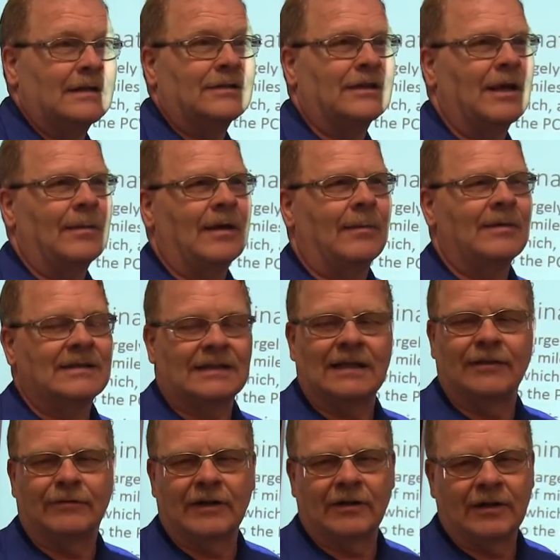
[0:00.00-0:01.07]
I mean, I
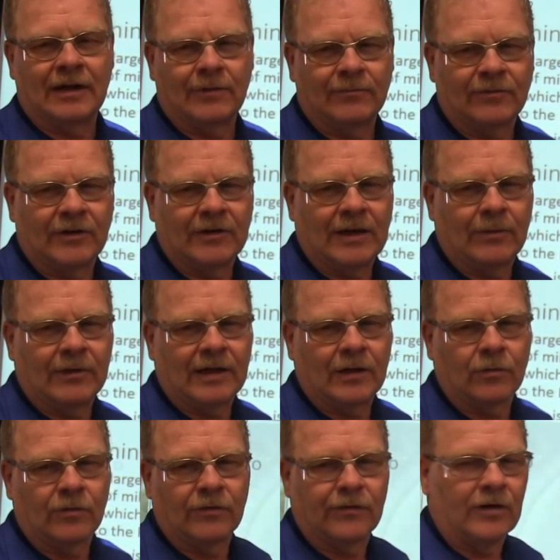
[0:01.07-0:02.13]
basically figured that one
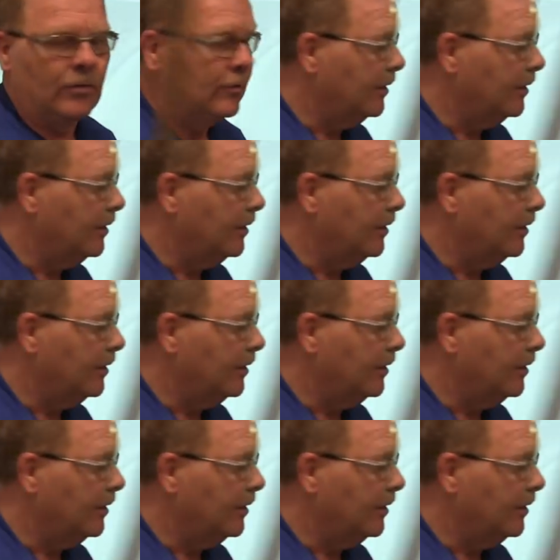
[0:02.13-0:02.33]
out over the phone.